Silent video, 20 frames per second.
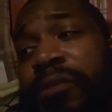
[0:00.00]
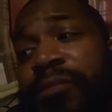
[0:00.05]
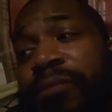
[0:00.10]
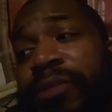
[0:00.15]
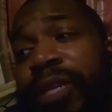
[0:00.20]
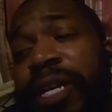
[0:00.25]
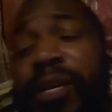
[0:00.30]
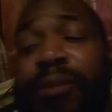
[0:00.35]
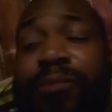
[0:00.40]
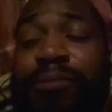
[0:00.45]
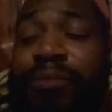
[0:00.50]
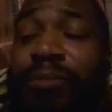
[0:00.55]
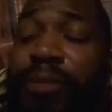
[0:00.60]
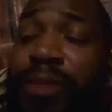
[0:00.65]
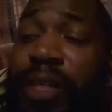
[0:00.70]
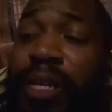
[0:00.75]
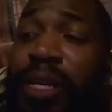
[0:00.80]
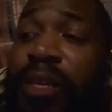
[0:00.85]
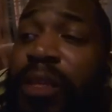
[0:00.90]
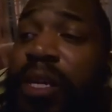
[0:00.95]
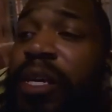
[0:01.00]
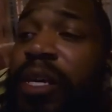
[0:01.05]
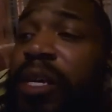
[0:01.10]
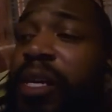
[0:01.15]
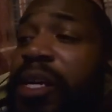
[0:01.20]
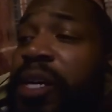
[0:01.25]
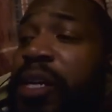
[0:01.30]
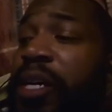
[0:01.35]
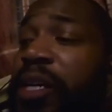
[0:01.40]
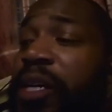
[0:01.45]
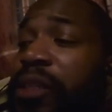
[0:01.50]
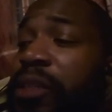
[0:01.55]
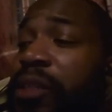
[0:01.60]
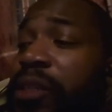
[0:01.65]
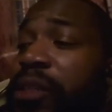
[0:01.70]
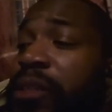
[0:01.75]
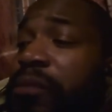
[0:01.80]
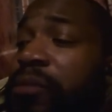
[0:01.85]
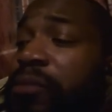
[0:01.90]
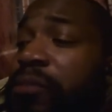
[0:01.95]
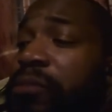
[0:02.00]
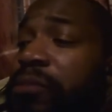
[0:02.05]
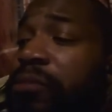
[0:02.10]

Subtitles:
yeah, they cut the